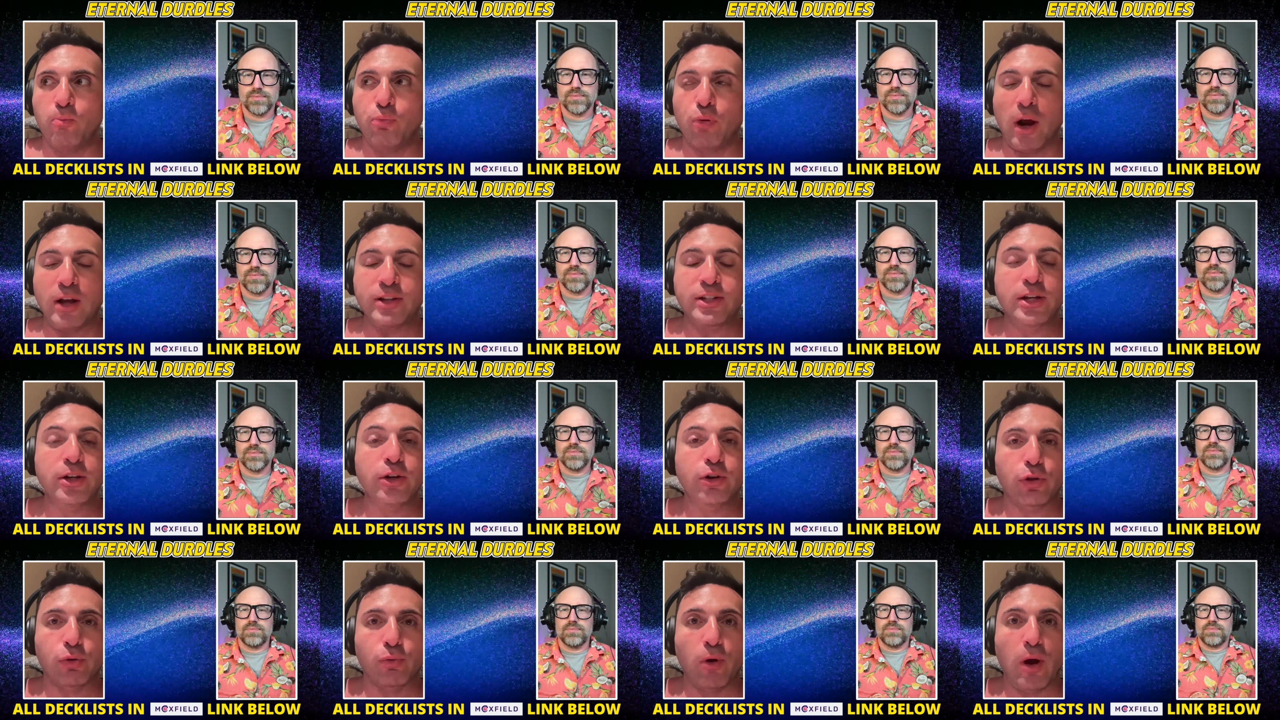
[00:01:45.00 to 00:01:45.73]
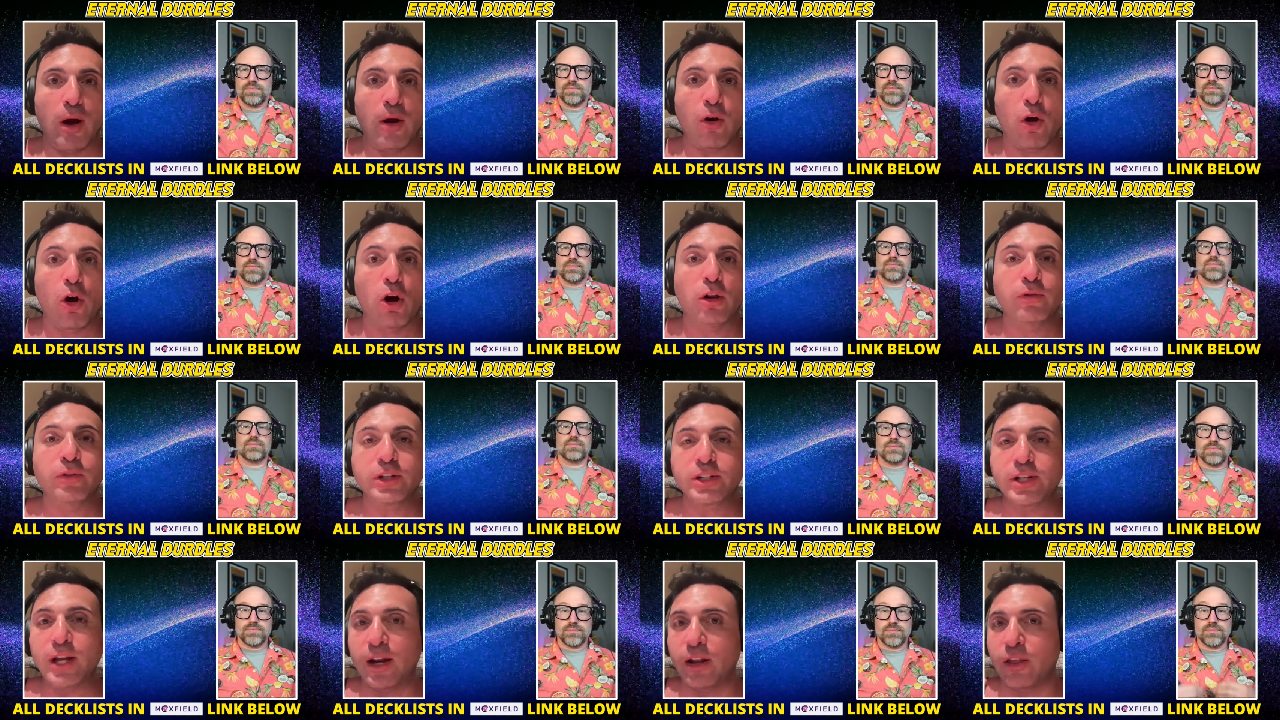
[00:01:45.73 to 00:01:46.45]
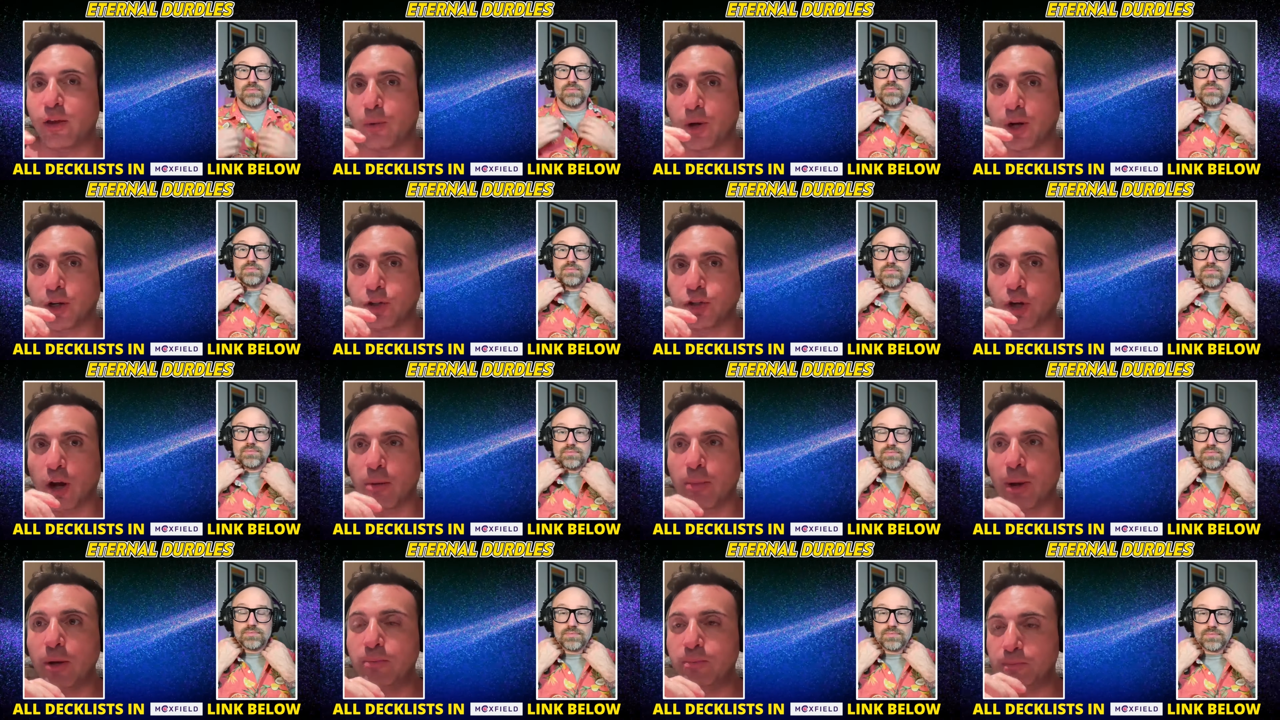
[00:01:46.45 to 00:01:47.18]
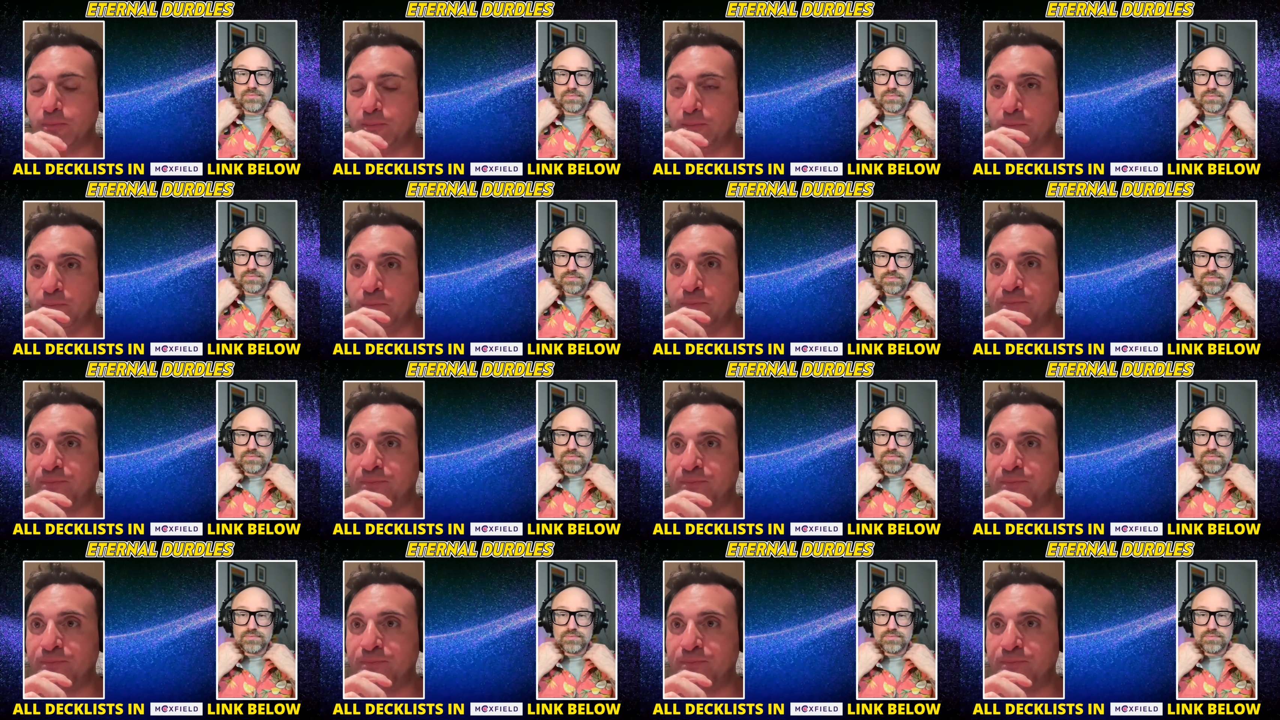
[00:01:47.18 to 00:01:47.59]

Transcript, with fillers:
Speaker 1: present throughout all of this data that we're going to talk about